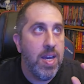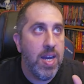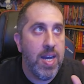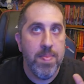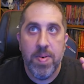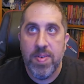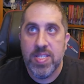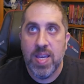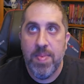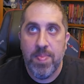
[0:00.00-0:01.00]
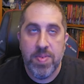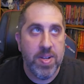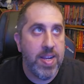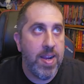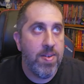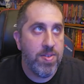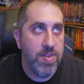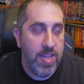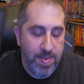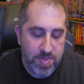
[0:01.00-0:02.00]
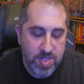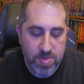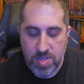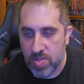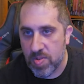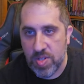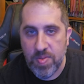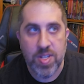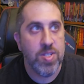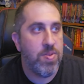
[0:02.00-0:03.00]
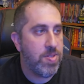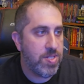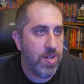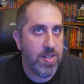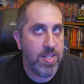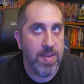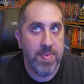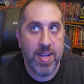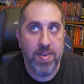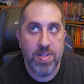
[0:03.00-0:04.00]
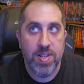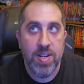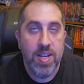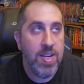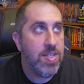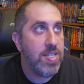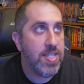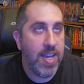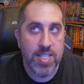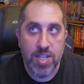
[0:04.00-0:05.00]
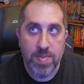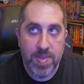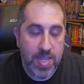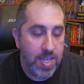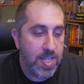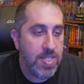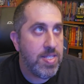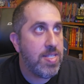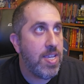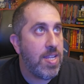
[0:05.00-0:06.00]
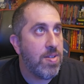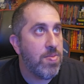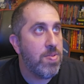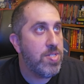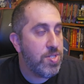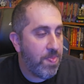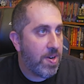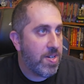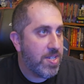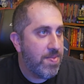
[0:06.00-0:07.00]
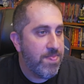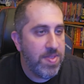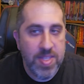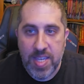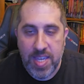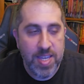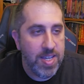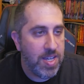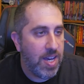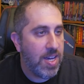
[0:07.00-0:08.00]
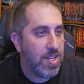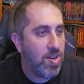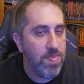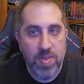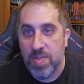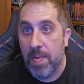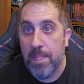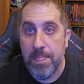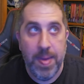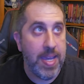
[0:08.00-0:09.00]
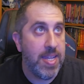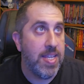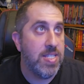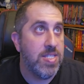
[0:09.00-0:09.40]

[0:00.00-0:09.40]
But let's come up with our character name. So since we're doing a Tony Stark type character, this guy's going to be Tino Spark, the Kobold Mechanist.